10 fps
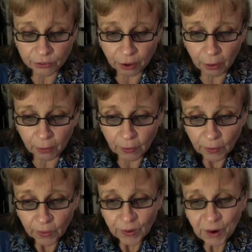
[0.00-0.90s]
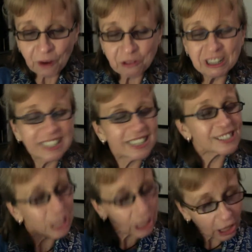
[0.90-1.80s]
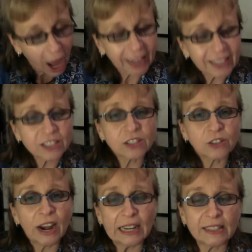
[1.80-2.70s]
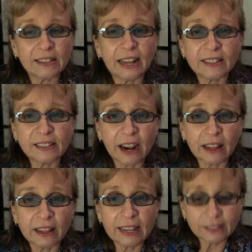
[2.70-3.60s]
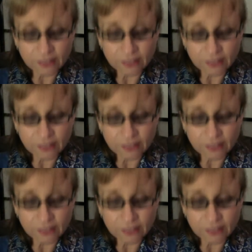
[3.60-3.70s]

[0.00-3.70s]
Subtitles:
So often he doesn't like to straighten his legs out and things.